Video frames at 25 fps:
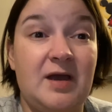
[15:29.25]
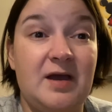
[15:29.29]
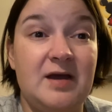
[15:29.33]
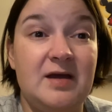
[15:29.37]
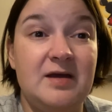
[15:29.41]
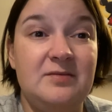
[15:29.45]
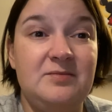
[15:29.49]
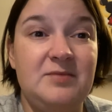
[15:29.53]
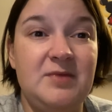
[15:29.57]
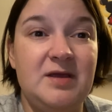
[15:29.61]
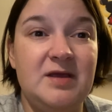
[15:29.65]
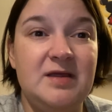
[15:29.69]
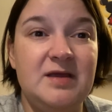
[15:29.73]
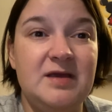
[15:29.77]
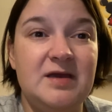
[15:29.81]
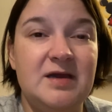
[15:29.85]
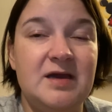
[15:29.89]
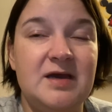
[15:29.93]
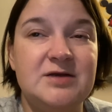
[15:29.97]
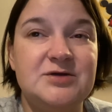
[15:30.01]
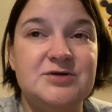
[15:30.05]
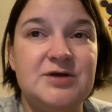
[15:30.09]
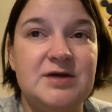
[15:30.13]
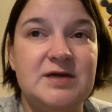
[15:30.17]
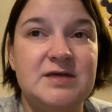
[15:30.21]
mailing
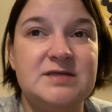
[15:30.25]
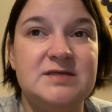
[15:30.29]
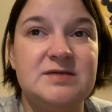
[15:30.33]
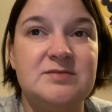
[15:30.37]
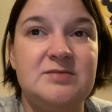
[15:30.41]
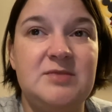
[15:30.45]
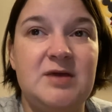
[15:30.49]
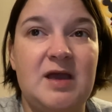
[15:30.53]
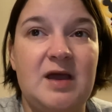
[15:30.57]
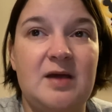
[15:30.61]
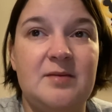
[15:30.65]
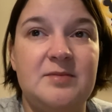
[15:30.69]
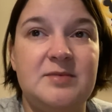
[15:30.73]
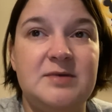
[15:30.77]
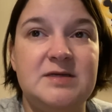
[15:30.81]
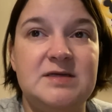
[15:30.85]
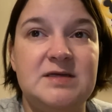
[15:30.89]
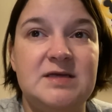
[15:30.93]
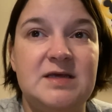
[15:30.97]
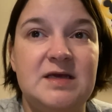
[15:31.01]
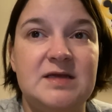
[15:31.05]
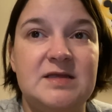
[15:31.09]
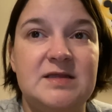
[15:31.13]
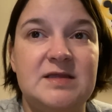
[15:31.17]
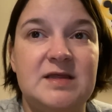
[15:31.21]
address, I'd be happy to
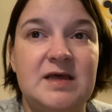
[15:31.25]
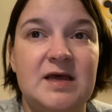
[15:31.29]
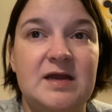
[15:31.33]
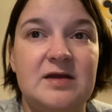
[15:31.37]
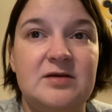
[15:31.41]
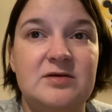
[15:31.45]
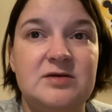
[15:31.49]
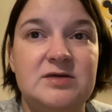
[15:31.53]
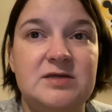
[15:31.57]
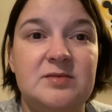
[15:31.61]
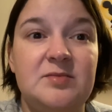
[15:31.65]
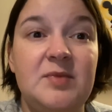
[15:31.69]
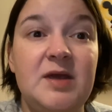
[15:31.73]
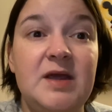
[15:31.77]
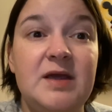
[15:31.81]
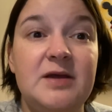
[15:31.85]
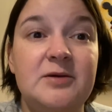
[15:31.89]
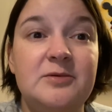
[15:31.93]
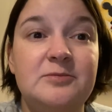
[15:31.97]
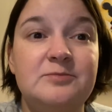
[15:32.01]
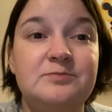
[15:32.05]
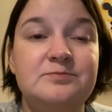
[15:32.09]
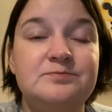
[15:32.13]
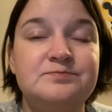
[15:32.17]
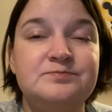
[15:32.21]
get that out to the mail.
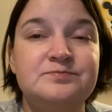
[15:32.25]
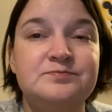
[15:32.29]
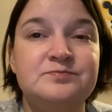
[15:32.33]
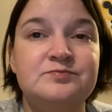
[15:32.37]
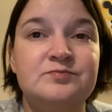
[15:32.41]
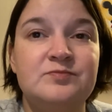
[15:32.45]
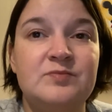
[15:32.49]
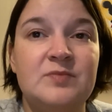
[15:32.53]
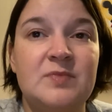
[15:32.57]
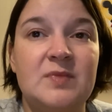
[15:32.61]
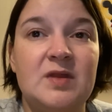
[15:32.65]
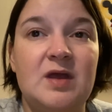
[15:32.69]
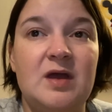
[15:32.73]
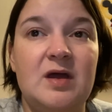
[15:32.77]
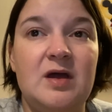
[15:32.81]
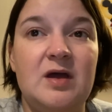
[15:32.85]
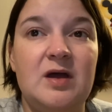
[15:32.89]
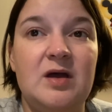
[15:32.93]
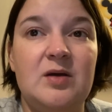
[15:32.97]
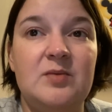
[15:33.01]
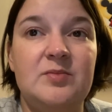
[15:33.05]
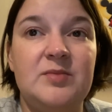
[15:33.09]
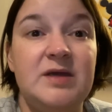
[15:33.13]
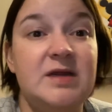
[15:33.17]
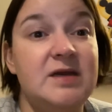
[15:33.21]

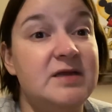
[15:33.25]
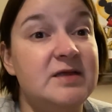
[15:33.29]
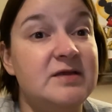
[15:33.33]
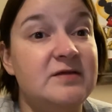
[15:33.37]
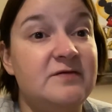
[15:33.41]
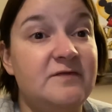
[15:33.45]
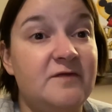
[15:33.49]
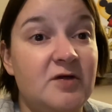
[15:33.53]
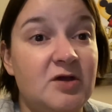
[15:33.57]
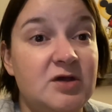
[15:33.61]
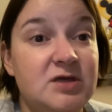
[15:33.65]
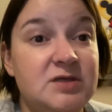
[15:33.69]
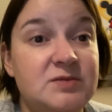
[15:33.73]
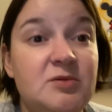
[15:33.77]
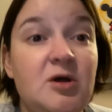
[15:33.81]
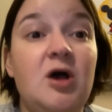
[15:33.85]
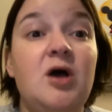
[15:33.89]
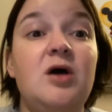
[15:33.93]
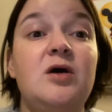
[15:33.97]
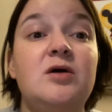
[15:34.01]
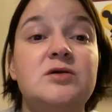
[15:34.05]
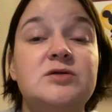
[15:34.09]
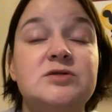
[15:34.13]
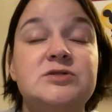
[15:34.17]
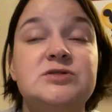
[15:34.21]
It is very
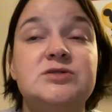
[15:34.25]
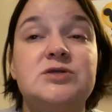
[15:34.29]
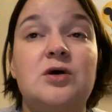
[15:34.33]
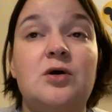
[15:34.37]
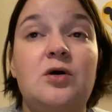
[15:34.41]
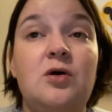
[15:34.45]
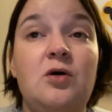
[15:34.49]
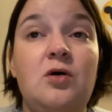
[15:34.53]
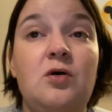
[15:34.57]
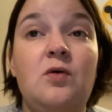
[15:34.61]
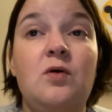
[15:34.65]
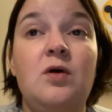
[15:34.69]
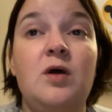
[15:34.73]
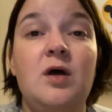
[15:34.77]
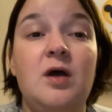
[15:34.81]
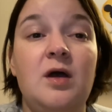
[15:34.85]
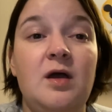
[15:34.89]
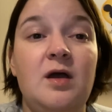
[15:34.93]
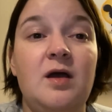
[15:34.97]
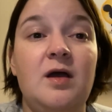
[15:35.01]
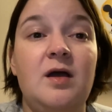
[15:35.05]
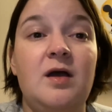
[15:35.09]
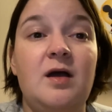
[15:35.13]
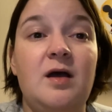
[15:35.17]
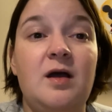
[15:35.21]
small, so
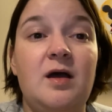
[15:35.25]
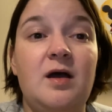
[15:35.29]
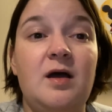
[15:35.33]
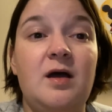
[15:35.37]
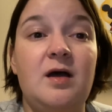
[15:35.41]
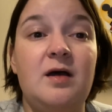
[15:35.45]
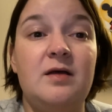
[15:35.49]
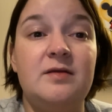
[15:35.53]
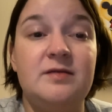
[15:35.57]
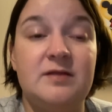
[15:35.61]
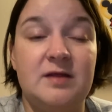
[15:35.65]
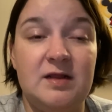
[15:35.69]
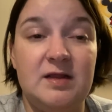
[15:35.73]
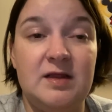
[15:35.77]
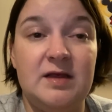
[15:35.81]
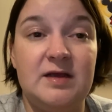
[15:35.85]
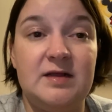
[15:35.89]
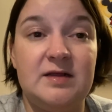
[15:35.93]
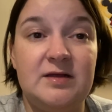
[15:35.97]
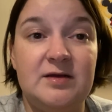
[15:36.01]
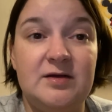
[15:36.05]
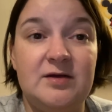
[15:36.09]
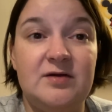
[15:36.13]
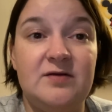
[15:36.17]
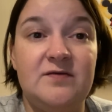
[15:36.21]
the
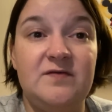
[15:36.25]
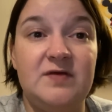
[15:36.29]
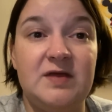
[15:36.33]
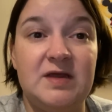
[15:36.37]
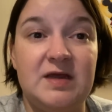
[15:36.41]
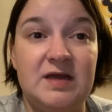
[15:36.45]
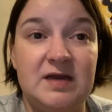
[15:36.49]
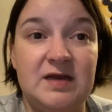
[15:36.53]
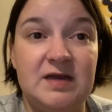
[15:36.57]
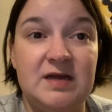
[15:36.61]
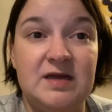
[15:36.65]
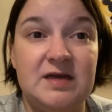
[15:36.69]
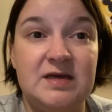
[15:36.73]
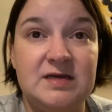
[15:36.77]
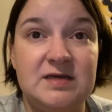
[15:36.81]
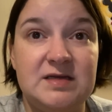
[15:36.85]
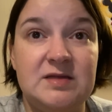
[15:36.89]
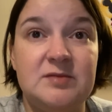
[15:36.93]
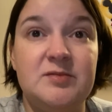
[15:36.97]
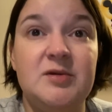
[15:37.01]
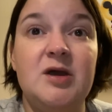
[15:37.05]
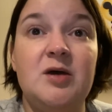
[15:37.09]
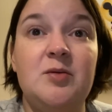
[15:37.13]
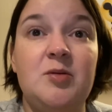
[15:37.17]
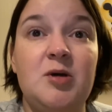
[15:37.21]
likelihood of it getting into the
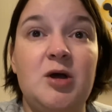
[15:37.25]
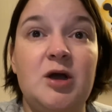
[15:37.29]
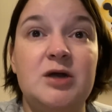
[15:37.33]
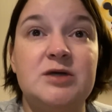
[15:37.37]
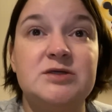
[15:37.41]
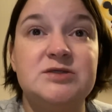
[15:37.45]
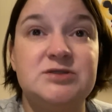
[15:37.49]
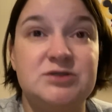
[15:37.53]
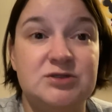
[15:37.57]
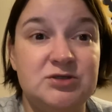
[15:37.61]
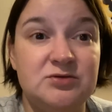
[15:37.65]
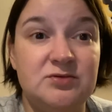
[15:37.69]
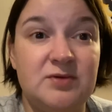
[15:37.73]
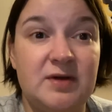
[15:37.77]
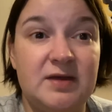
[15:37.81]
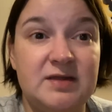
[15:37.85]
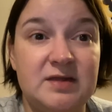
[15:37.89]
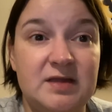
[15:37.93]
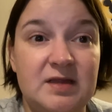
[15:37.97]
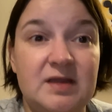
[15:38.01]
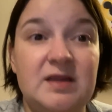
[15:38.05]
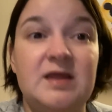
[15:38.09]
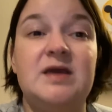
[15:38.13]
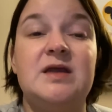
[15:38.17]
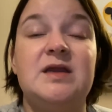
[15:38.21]
mailbox sooner rather
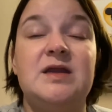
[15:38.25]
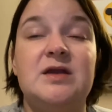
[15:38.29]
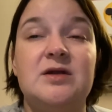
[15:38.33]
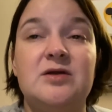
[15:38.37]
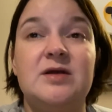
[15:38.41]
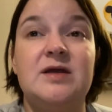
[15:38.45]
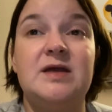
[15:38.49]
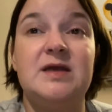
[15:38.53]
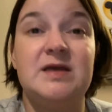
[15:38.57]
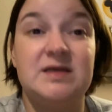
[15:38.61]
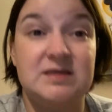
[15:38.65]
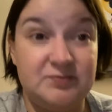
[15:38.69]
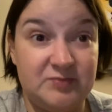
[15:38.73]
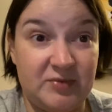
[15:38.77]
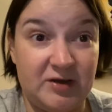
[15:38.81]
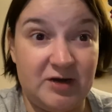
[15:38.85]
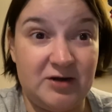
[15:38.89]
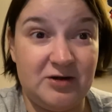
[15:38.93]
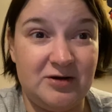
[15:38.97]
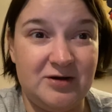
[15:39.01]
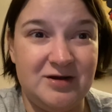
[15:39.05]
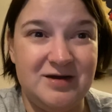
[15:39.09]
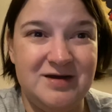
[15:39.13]
than later is better.